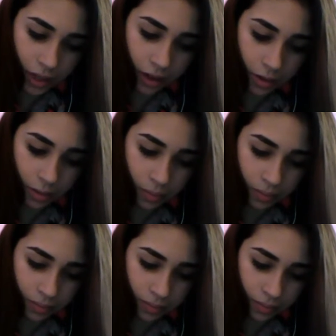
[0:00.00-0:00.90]
Oh.
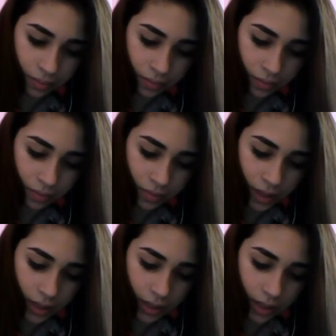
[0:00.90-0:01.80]

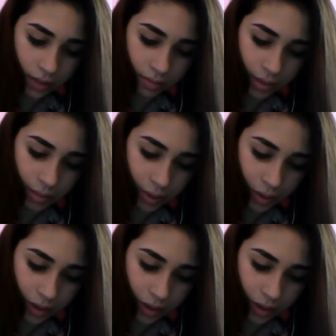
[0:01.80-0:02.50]
It tells me about